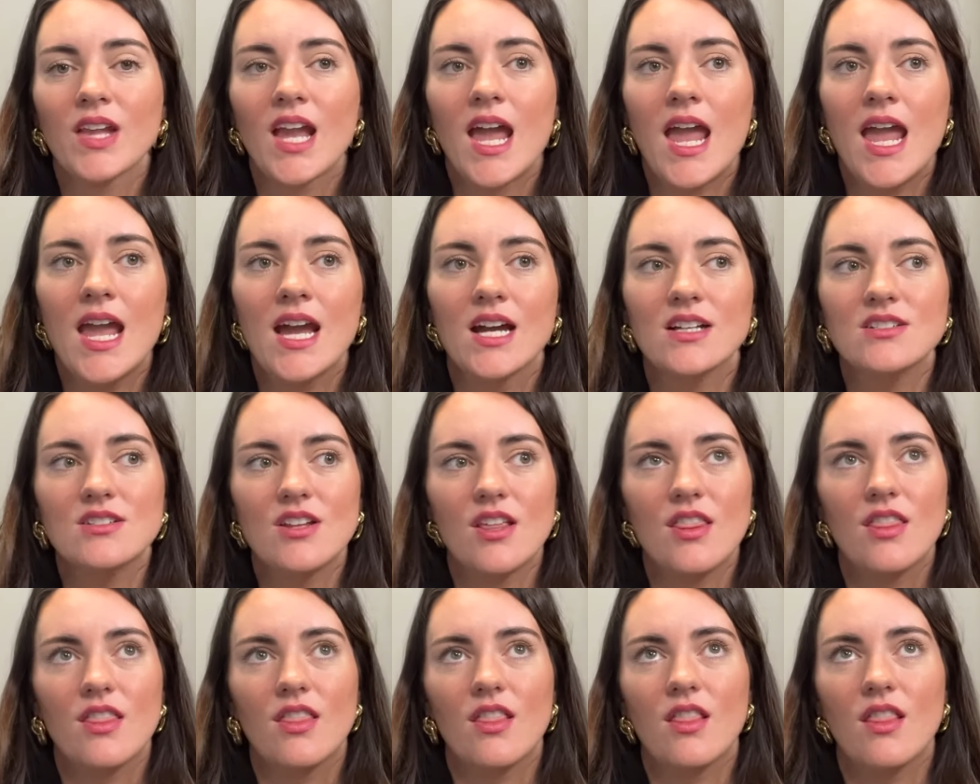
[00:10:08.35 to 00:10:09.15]
And
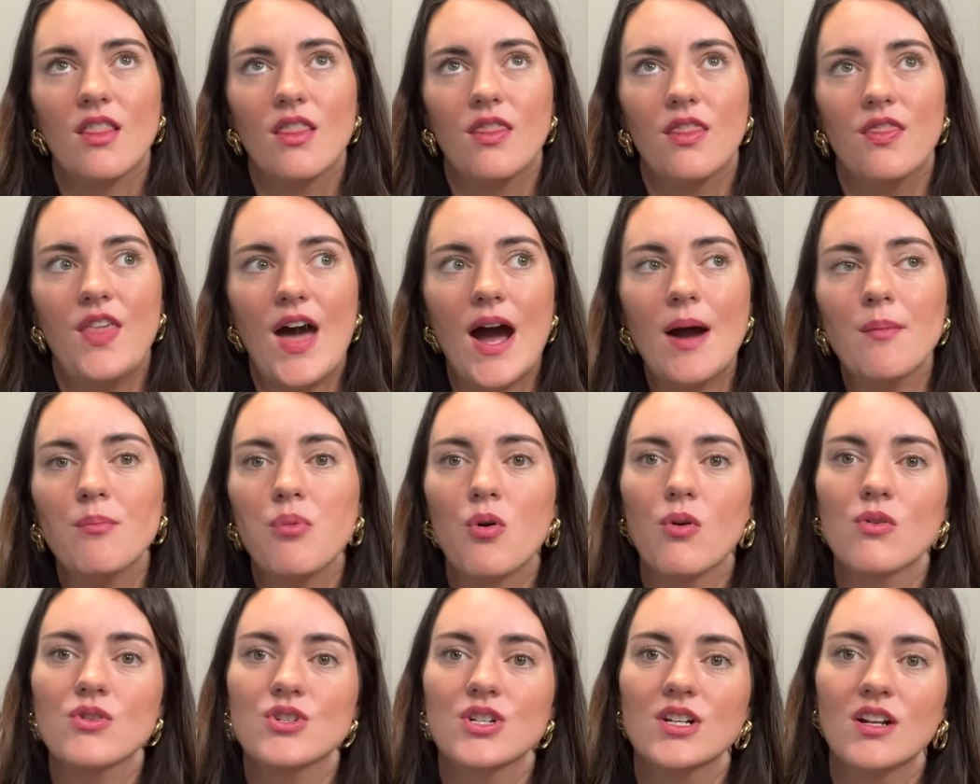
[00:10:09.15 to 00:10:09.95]
that
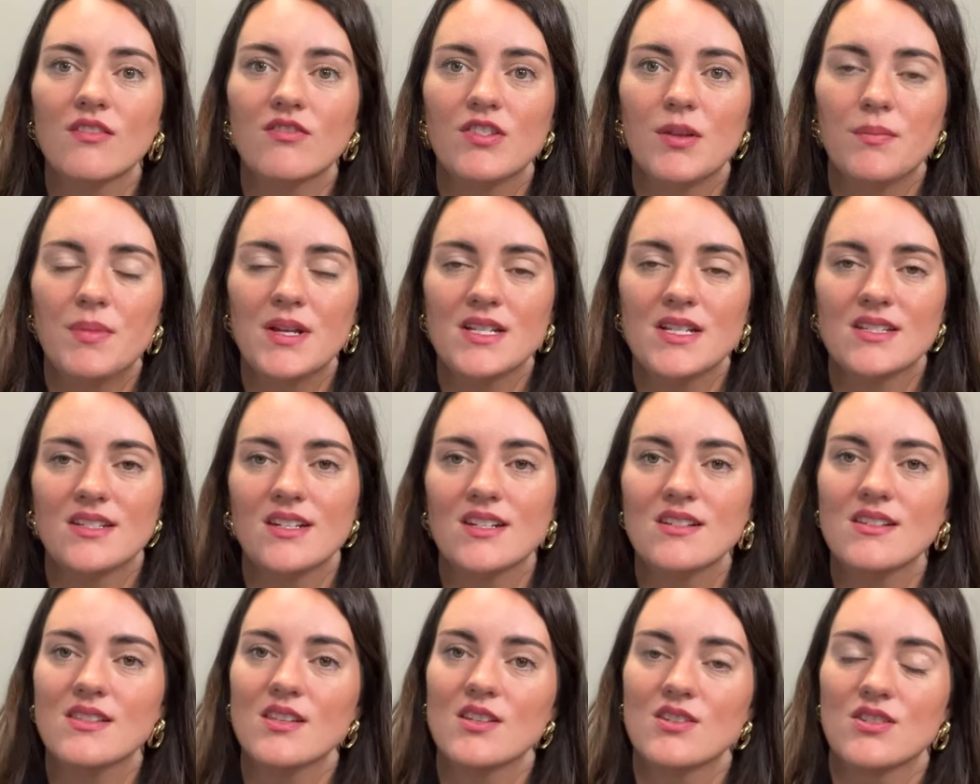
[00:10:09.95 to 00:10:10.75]
portion of the business,
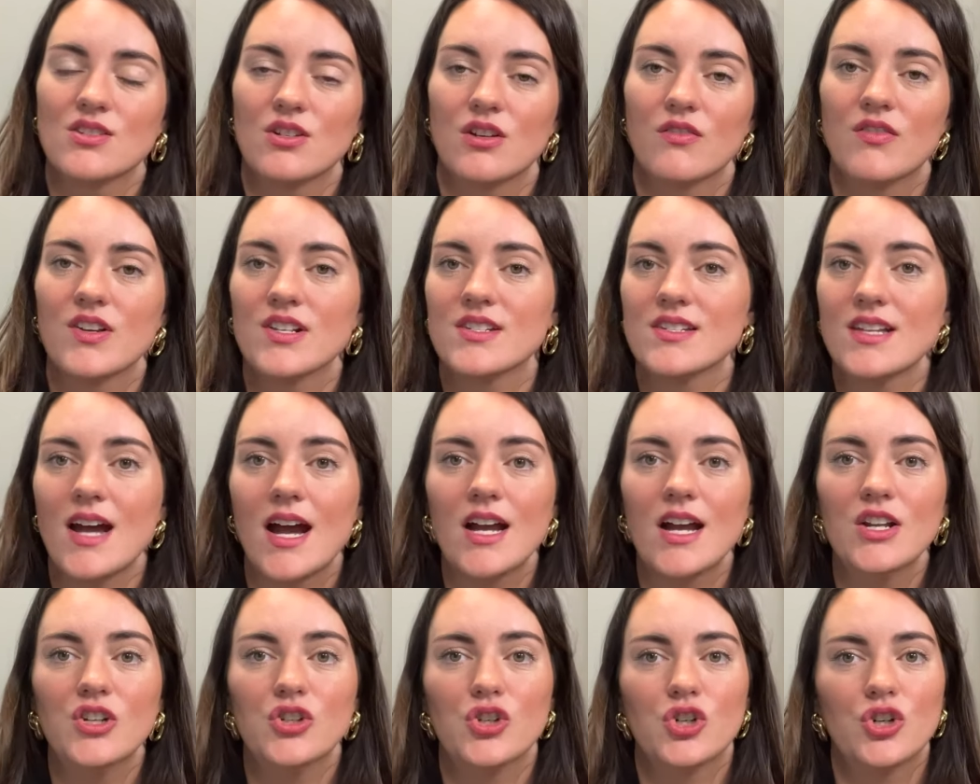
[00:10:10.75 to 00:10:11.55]
the service
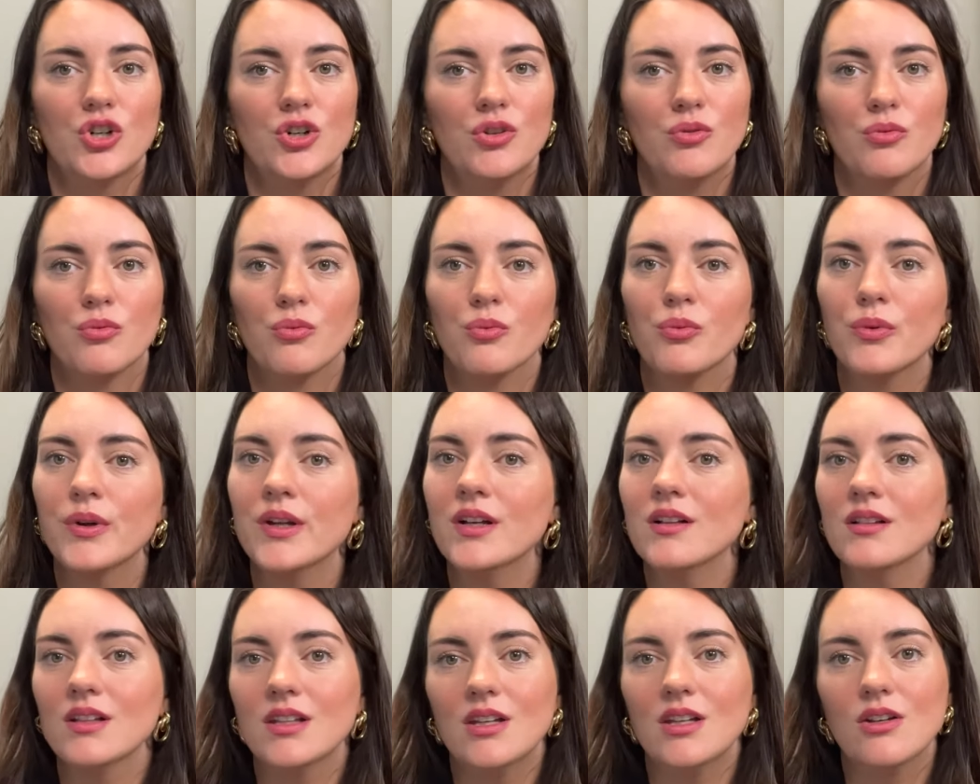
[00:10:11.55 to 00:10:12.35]
side, could
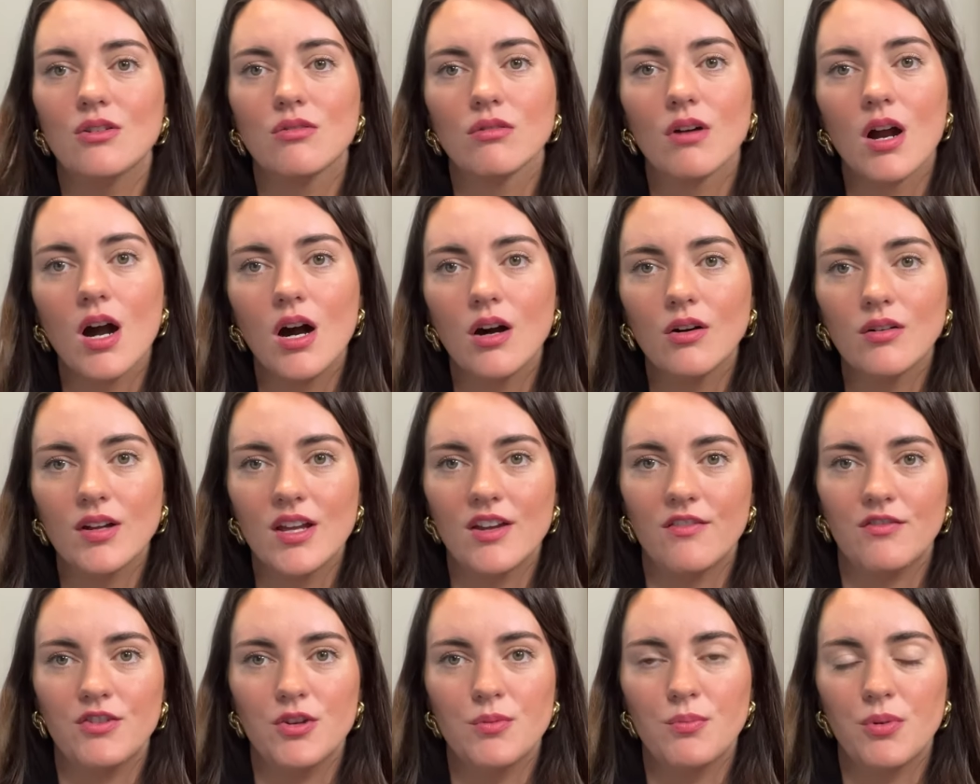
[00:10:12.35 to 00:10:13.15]
really grow
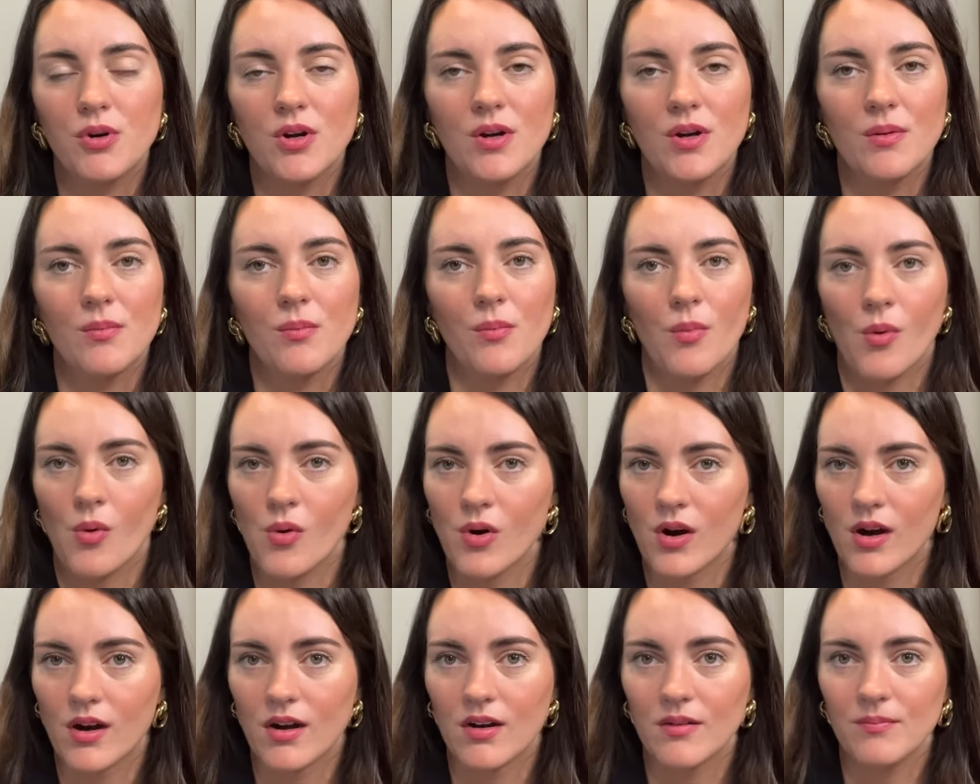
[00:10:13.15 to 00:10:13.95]
if you put
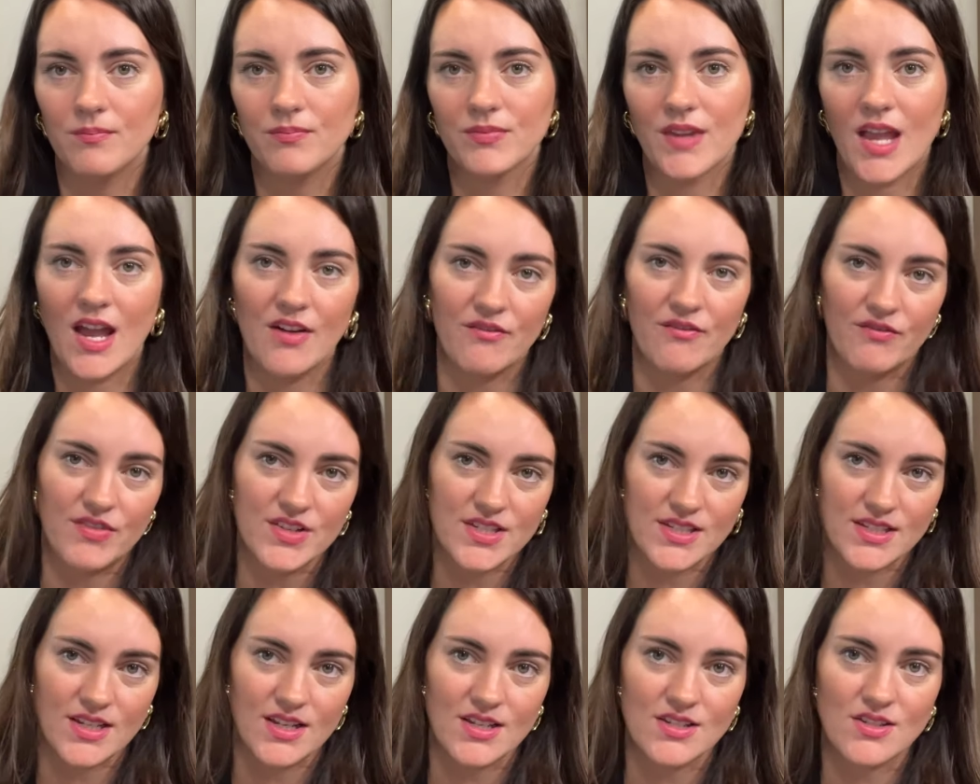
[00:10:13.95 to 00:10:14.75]
more
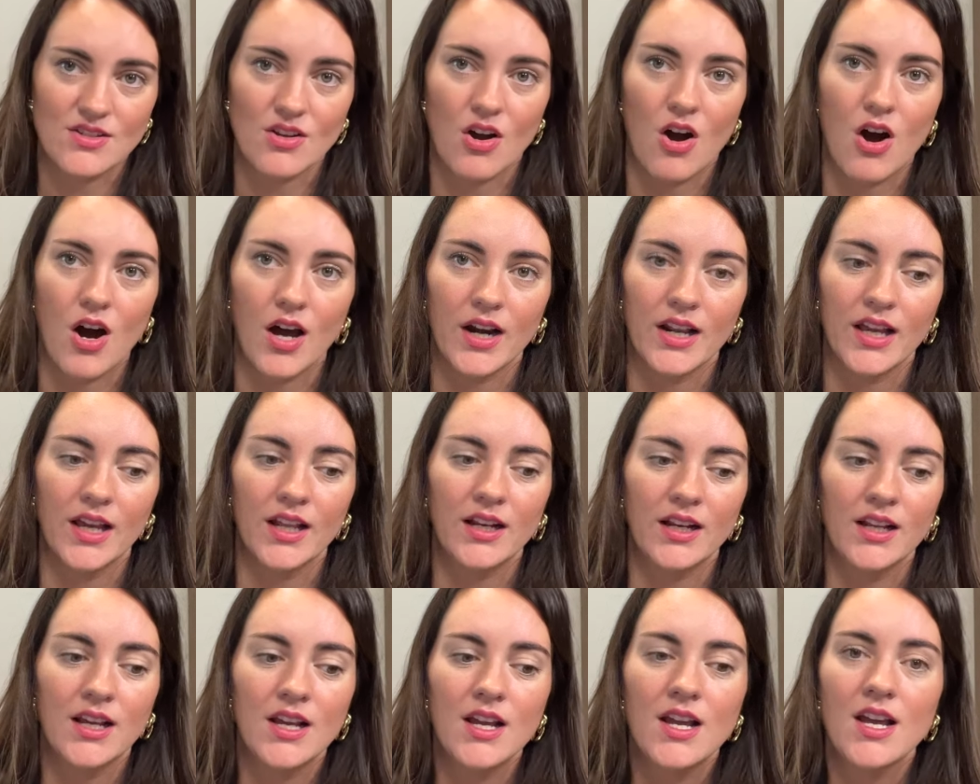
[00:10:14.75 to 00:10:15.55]
emphasis on it.